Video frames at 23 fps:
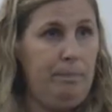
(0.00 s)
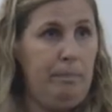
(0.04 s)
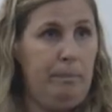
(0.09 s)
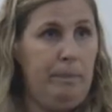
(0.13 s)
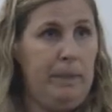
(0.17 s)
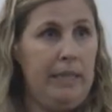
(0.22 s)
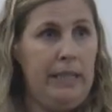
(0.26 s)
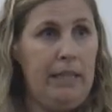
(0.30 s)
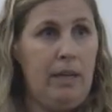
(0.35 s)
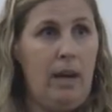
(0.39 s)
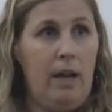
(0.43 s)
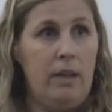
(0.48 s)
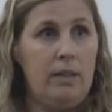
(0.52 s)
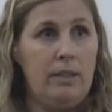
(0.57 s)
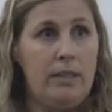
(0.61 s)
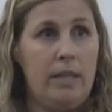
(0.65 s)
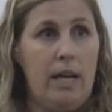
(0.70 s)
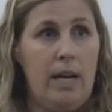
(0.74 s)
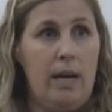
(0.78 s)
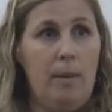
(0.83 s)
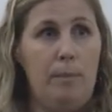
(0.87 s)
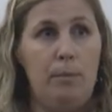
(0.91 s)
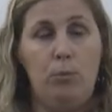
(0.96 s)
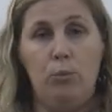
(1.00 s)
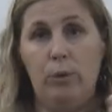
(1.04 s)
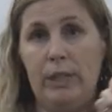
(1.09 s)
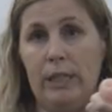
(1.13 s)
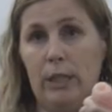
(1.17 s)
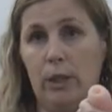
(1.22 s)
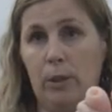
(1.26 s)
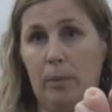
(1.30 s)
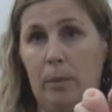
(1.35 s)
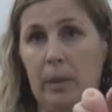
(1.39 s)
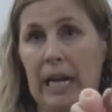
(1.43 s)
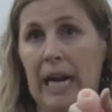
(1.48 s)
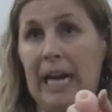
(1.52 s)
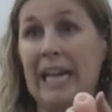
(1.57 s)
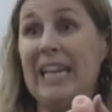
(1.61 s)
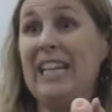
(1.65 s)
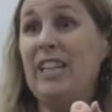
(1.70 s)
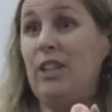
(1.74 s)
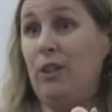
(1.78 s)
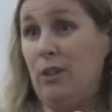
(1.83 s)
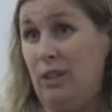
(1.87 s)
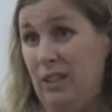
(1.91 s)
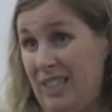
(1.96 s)
me not
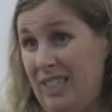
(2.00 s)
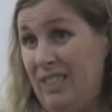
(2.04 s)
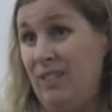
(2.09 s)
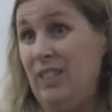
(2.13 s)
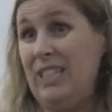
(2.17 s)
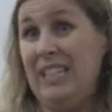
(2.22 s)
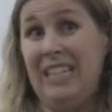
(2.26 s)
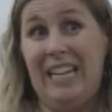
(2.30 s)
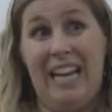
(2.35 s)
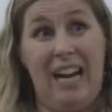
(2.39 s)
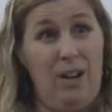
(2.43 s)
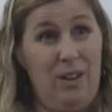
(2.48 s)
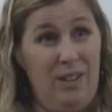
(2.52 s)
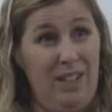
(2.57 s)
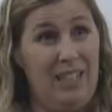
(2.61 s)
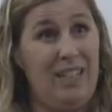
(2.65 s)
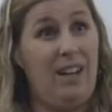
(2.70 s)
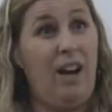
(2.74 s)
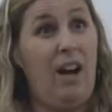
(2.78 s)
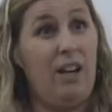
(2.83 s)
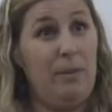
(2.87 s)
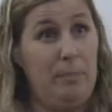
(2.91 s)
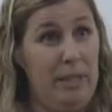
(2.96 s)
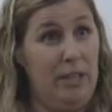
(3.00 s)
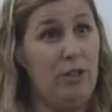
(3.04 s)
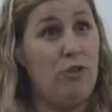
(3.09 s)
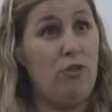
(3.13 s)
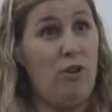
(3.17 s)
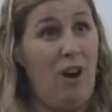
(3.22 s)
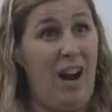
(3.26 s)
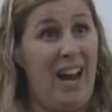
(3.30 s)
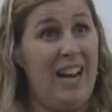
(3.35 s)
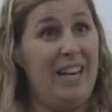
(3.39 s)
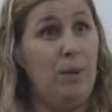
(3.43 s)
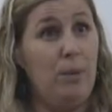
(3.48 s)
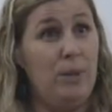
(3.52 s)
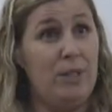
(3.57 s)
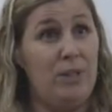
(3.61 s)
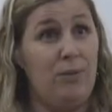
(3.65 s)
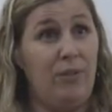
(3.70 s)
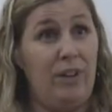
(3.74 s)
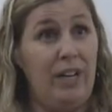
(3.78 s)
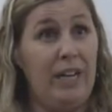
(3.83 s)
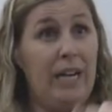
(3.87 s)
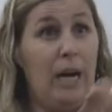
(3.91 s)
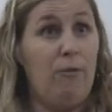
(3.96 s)
re-lubricating, you could see how it got a bit dry and it
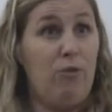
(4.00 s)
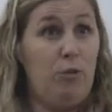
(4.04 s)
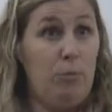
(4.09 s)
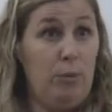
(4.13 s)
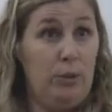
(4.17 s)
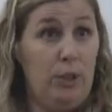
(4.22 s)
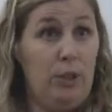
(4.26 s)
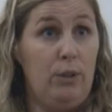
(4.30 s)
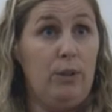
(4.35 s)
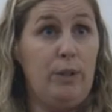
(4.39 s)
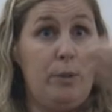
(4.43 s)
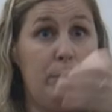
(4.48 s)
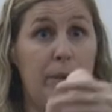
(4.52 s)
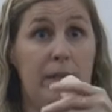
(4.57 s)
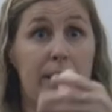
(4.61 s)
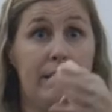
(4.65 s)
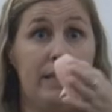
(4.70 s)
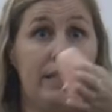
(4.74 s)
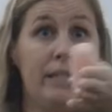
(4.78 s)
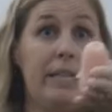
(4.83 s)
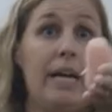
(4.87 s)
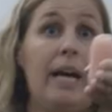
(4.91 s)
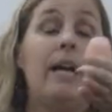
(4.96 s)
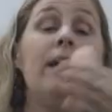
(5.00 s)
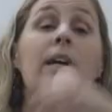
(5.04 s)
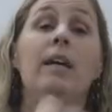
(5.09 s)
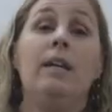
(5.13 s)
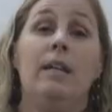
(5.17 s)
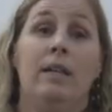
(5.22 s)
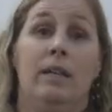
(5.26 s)
wasn't very comfortable. You experienced that.